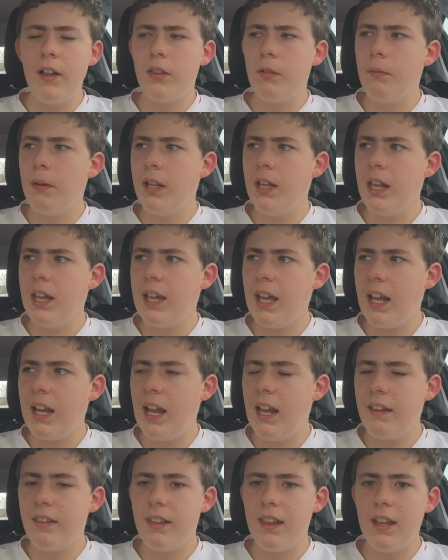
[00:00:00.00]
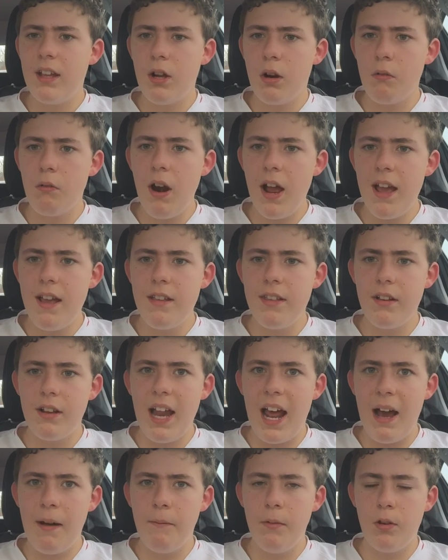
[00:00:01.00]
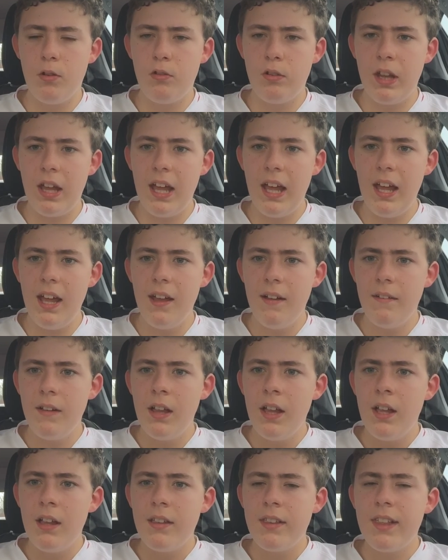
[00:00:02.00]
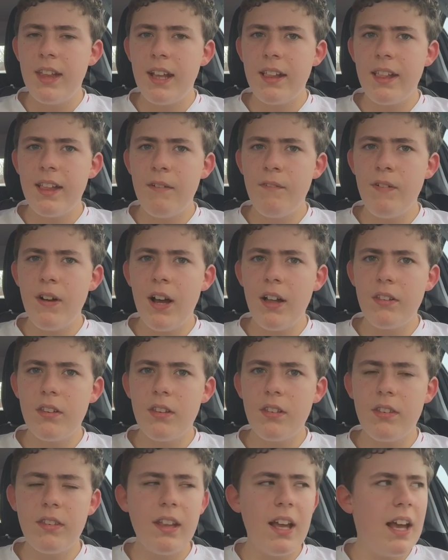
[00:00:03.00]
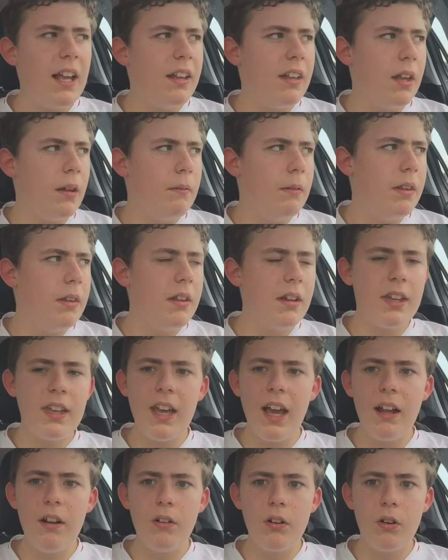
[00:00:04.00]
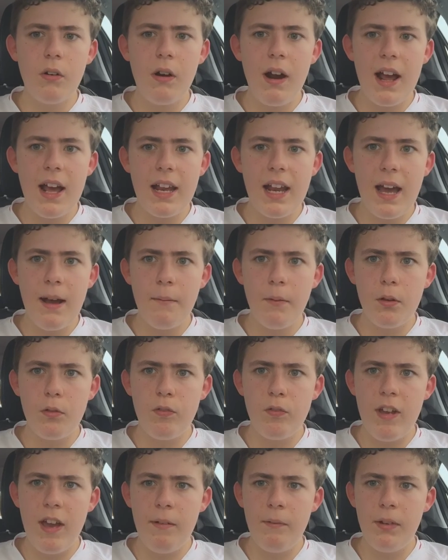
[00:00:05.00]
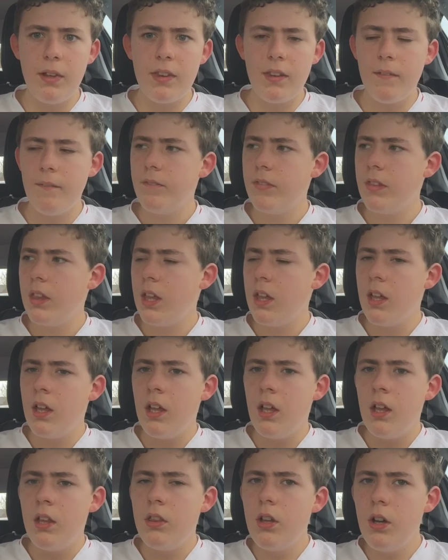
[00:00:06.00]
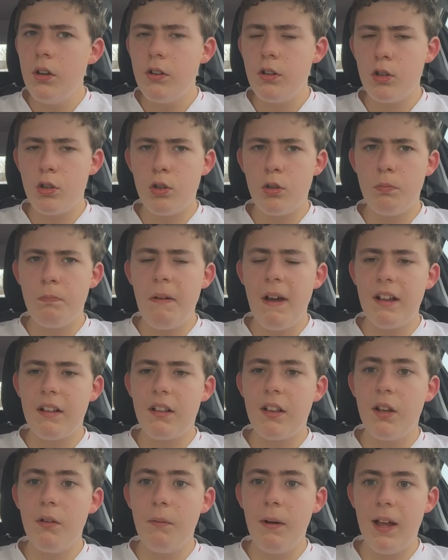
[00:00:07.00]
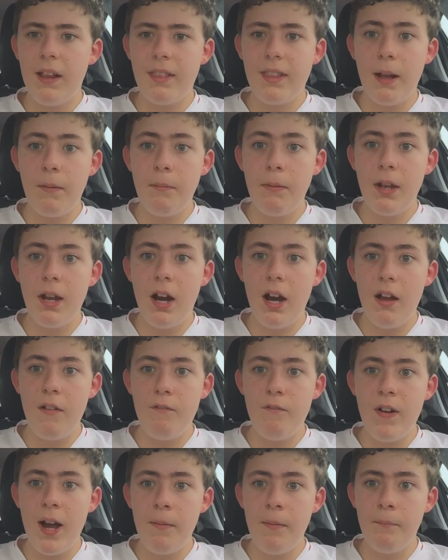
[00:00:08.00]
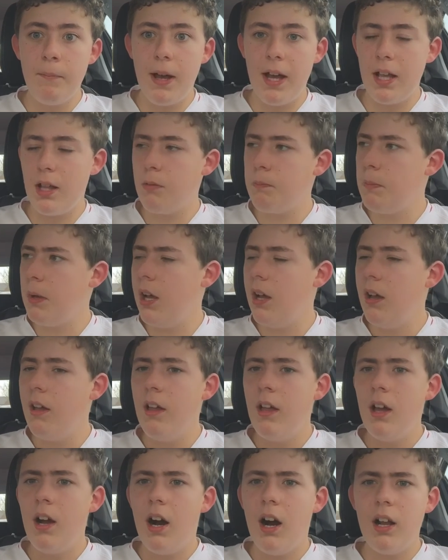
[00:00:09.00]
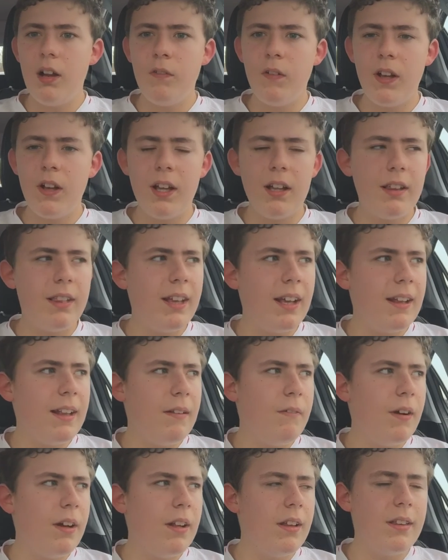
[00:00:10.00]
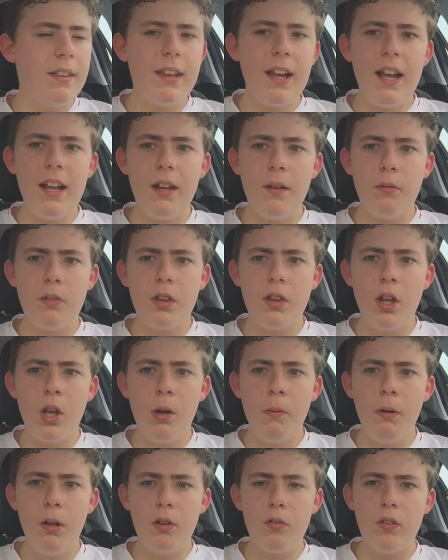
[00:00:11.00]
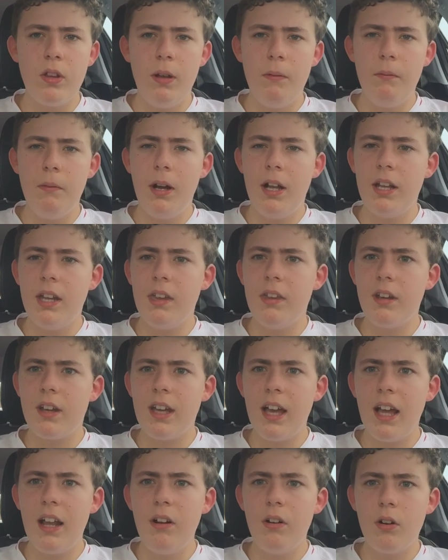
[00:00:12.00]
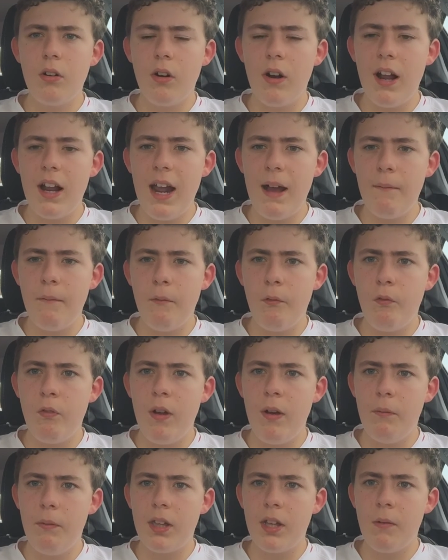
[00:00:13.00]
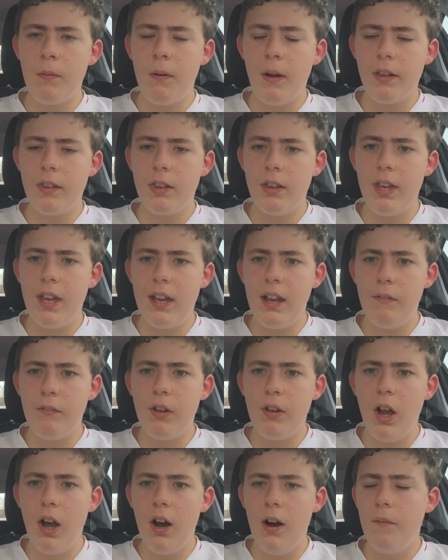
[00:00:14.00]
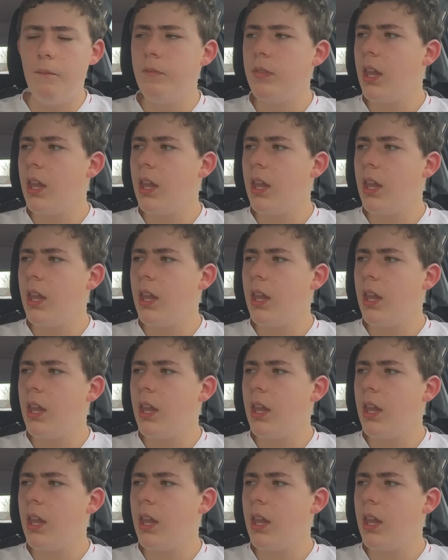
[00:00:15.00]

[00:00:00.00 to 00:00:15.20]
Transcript: when they can actually create an atmosphere. 60,000 stadium, they just cannot create an atmosphere with... No disrespect to the West Ham United fan base, but I think a 60,000 stadium is too much for them and they just cannot create an atmosphere with the capacity they've got.